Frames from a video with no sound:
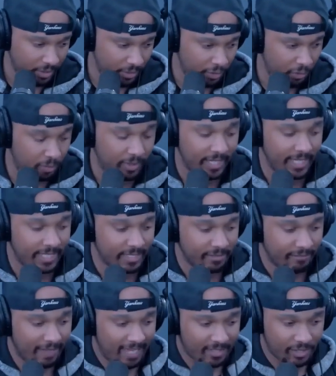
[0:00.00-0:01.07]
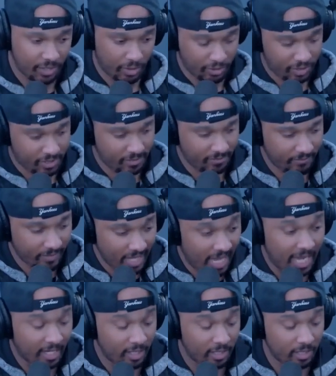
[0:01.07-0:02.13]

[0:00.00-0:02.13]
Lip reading: who plays Fastos, I